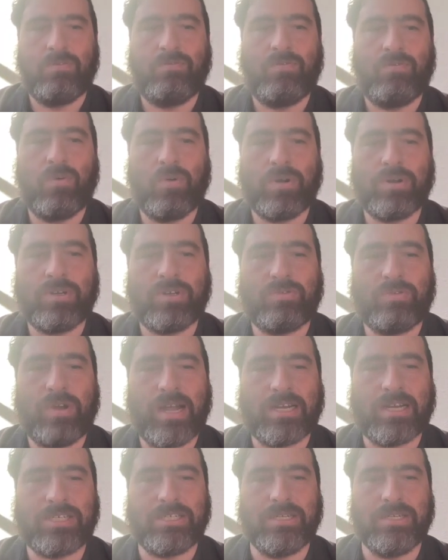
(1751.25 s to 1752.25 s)
Four
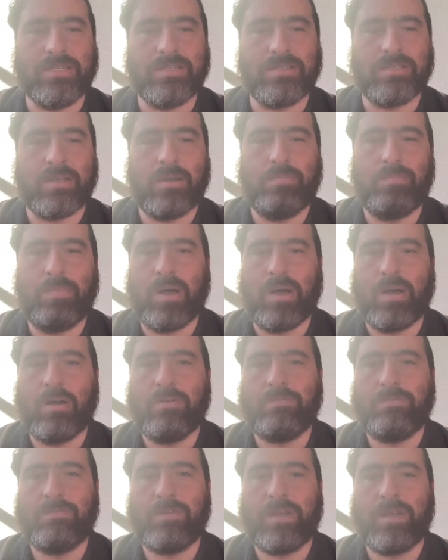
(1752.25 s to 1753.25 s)
directions
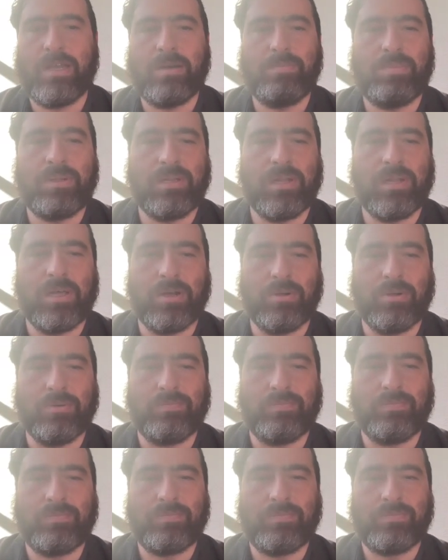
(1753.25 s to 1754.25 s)
above and
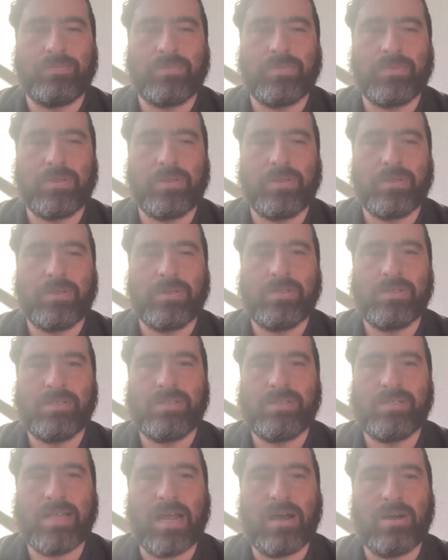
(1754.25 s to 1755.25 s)
below
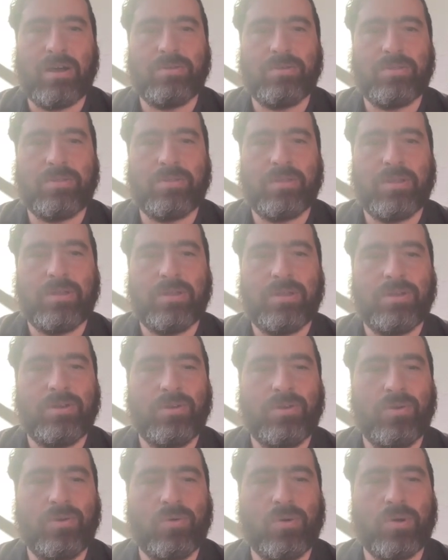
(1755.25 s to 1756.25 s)
south,
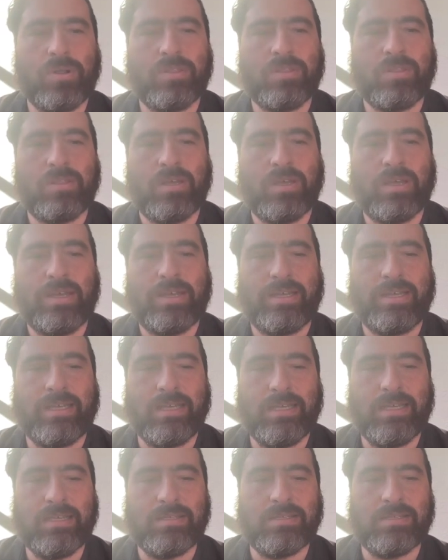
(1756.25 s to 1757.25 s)
north,
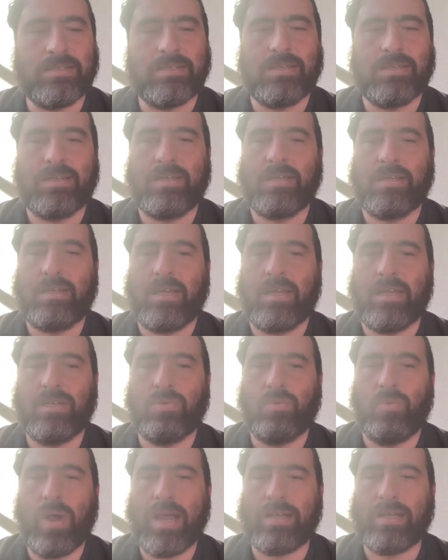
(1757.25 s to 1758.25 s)
east,
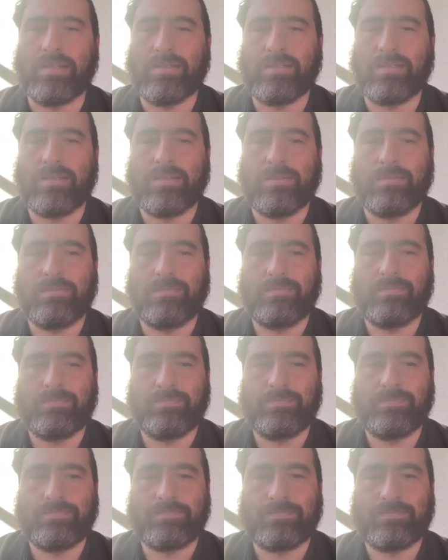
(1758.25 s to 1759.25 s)
and west.
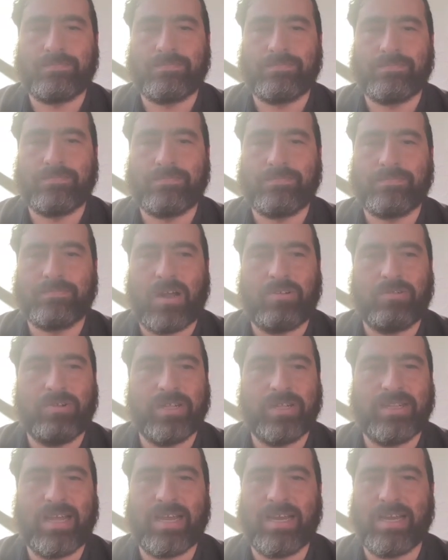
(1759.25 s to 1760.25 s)
I'll
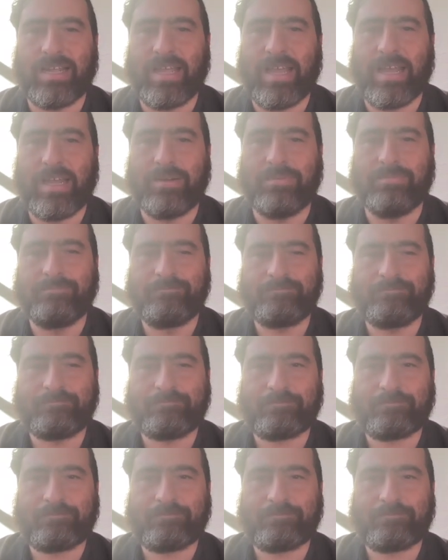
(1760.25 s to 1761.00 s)
read that again.